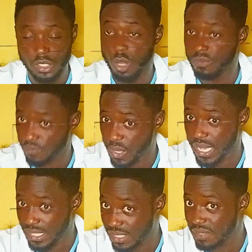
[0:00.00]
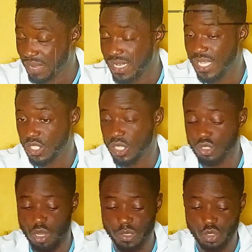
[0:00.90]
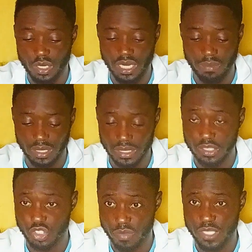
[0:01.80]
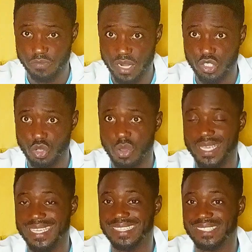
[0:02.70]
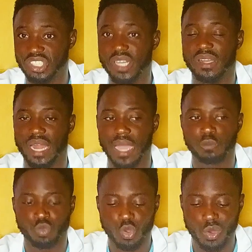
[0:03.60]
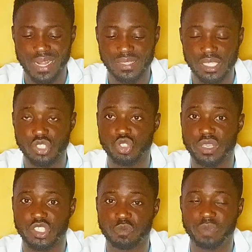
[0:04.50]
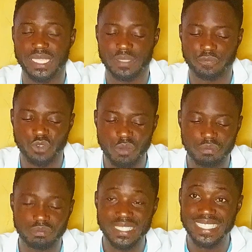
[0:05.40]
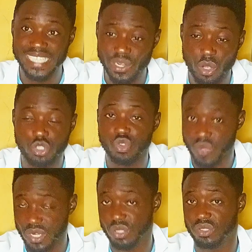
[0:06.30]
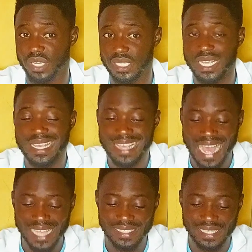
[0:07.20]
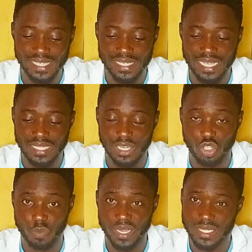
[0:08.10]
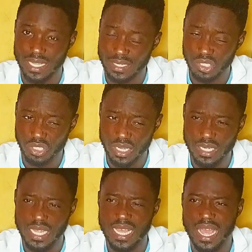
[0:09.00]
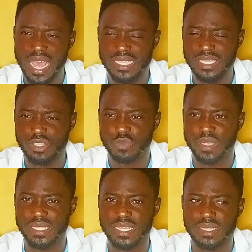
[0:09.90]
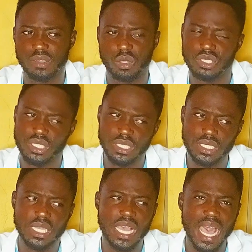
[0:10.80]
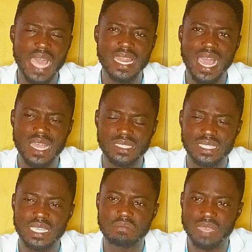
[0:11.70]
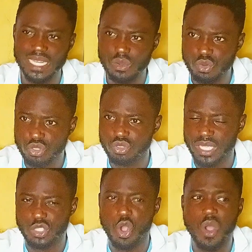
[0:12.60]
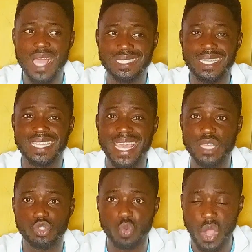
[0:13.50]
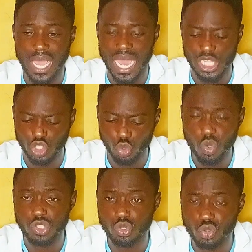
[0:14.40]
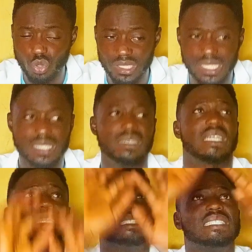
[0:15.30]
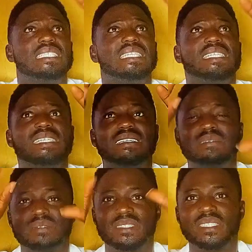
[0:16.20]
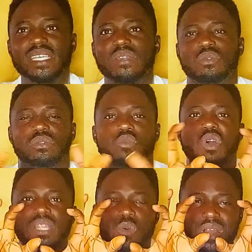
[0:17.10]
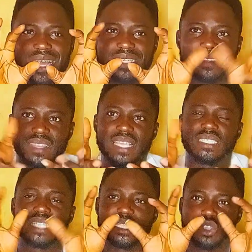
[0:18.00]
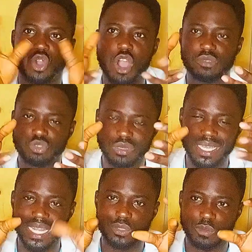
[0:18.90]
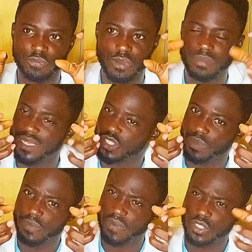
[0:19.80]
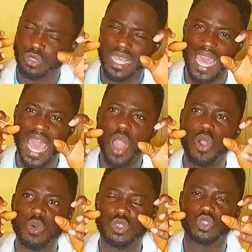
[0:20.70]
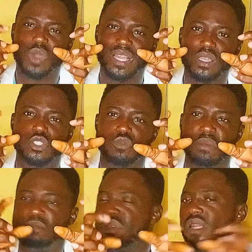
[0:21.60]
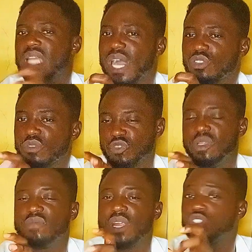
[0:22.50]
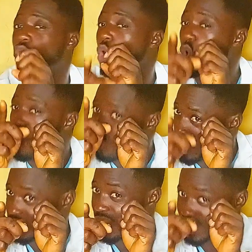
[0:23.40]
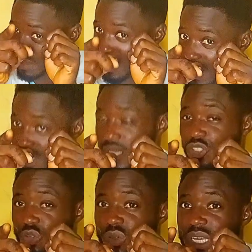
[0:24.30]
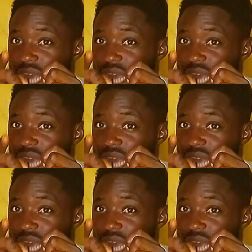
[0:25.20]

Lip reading: Don't forget, in my next lecture, I'll be talking about Smith fracture in general. What are the things you should expect from 0 to 100 as an orthopedic technician, as an orthopedic technologist, and as a medical student or as an health worker? You want to know the deal. What are the things that comes together to form a Smith fracture and how you are going to be built out of Smith fracture? Watch out in my next lecture.